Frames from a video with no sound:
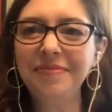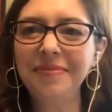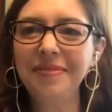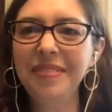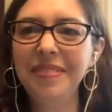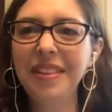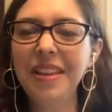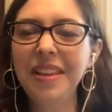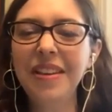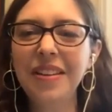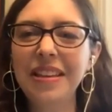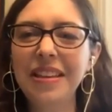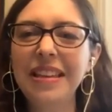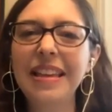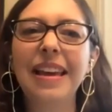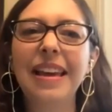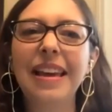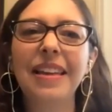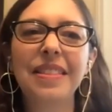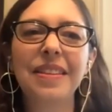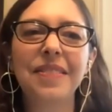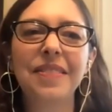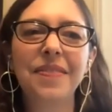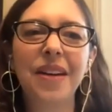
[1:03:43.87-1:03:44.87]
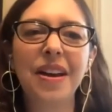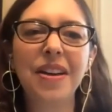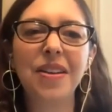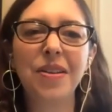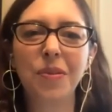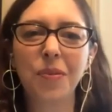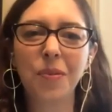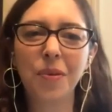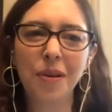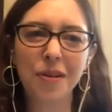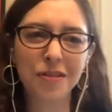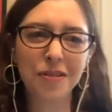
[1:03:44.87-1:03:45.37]
The
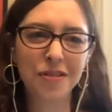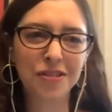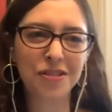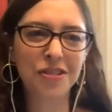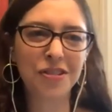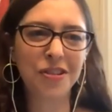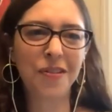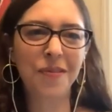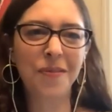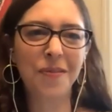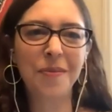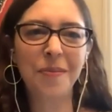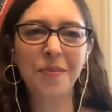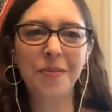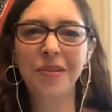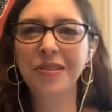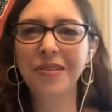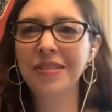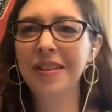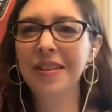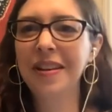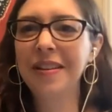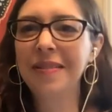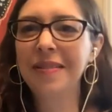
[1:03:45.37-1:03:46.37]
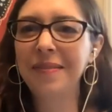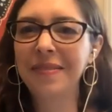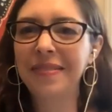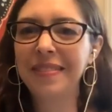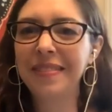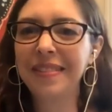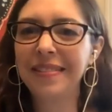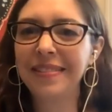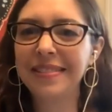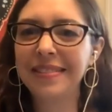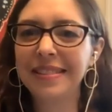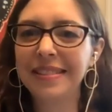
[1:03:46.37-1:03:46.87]
final quote. Sure. One more time.
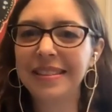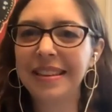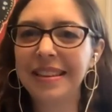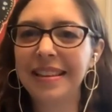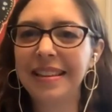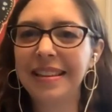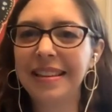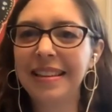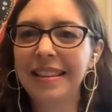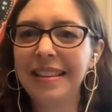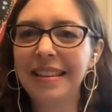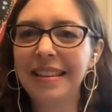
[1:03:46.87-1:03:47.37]
Let's see.